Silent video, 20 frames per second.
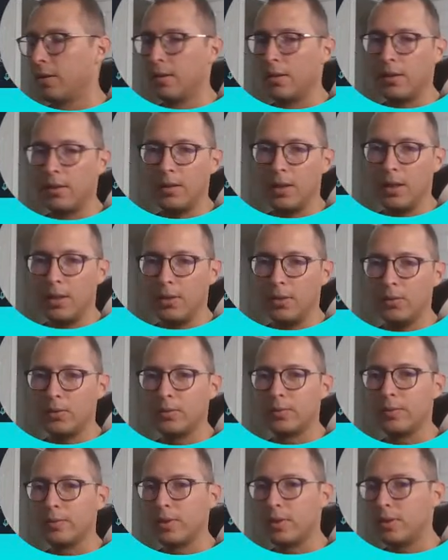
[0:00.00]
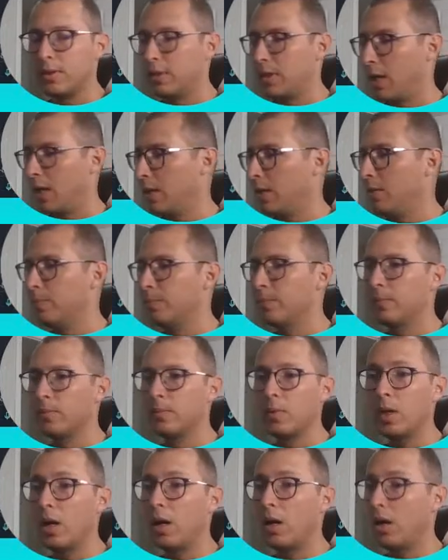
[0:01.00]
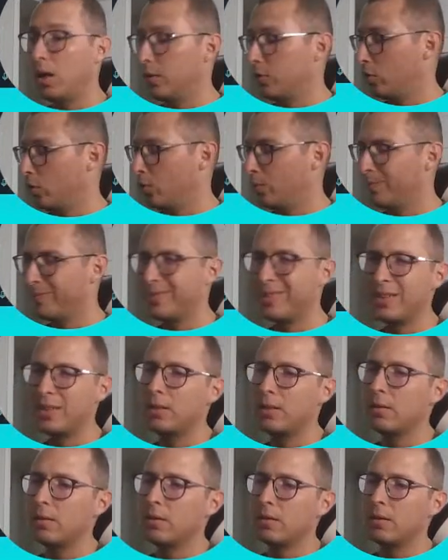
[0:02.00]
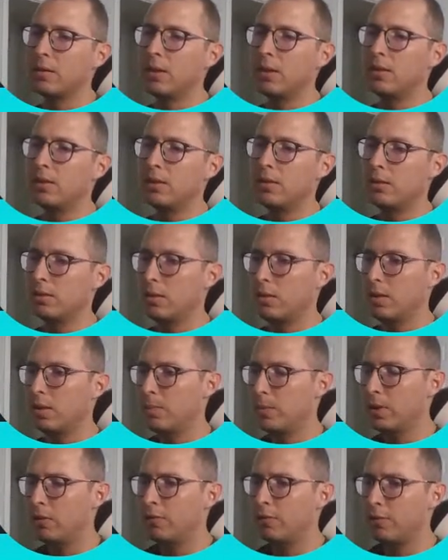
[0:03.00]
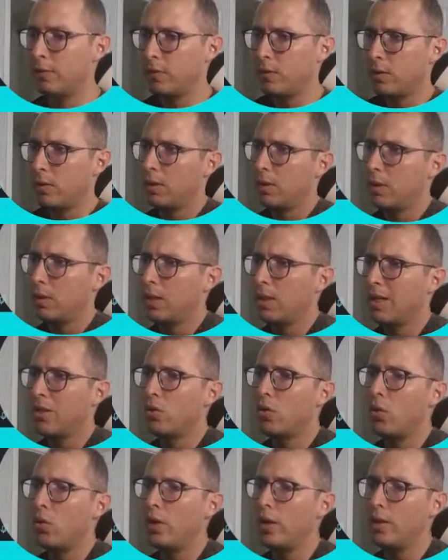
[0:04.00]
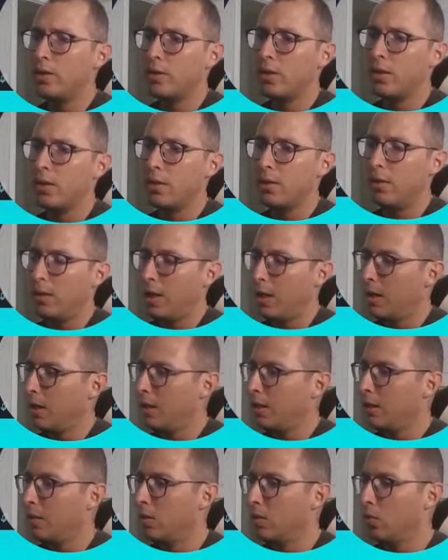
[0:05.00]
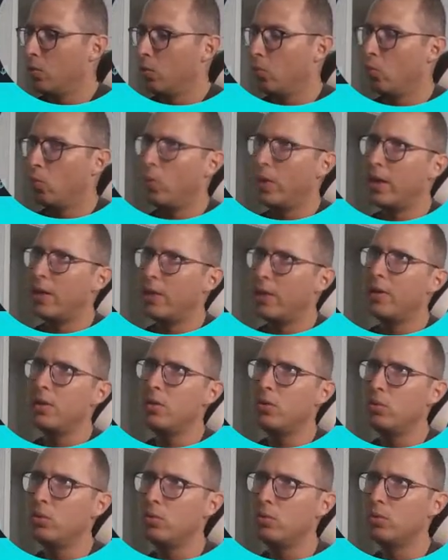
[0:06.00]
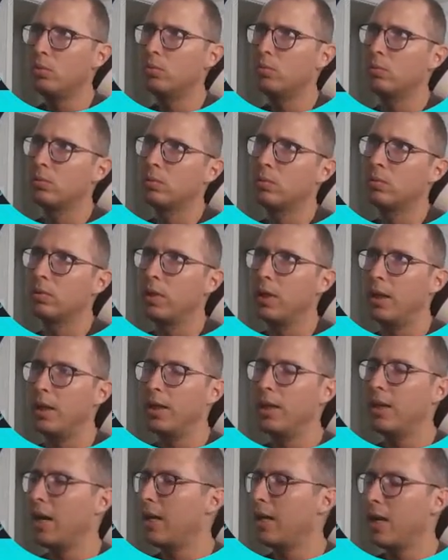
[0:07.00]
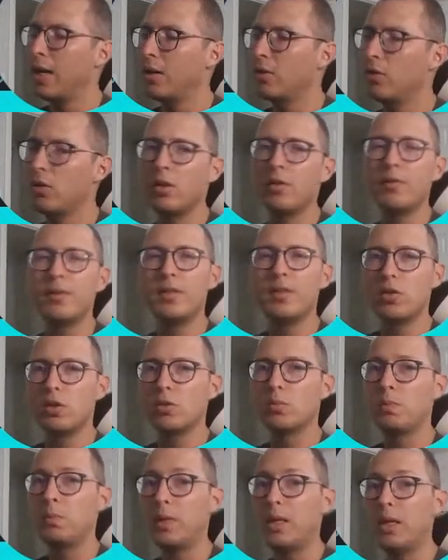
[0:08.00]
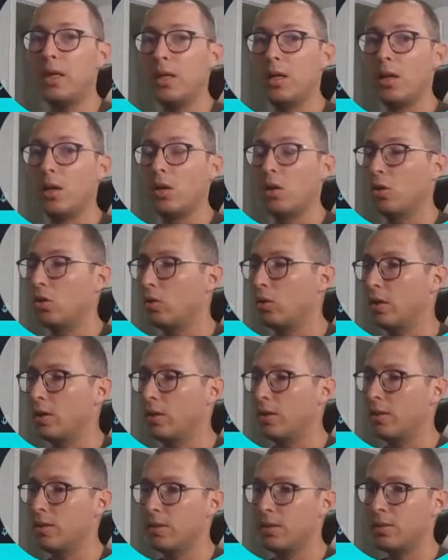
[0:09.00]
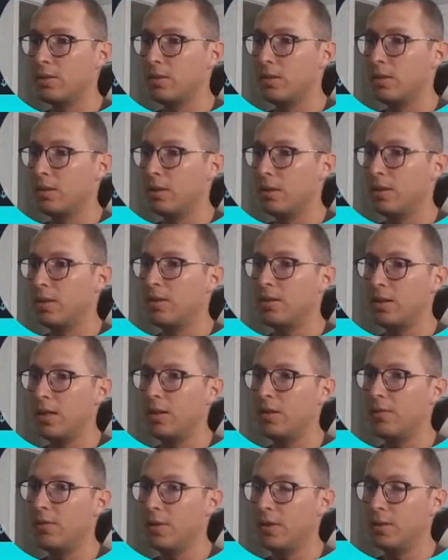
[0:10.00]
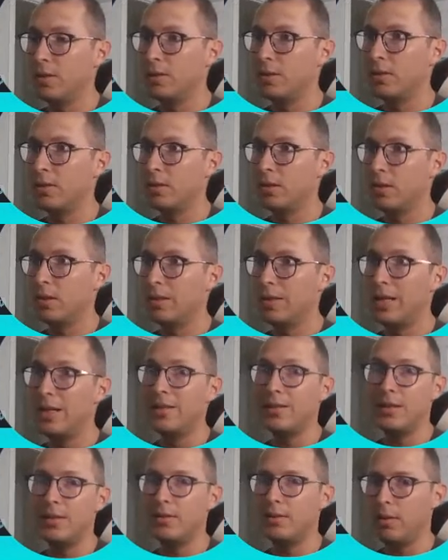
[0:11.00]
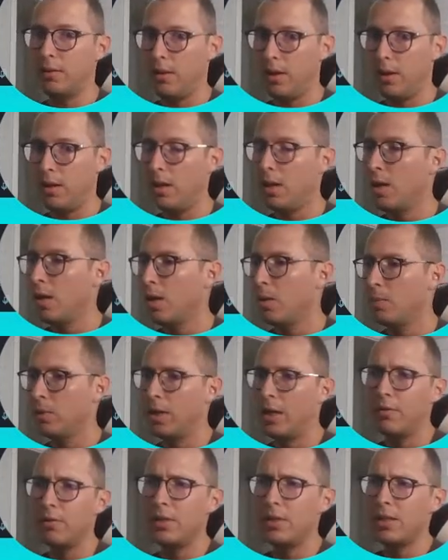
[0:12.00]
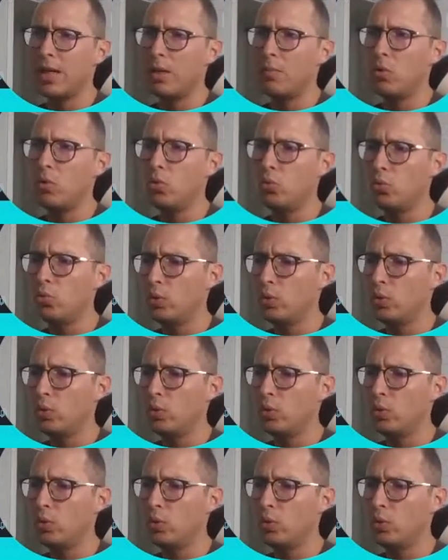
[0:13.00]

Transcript: Thank you, Stanley. So this is a bit of an annoying thing. Whenever you, and I don't know if it's just me or this is an IntelliSense thing, but every time you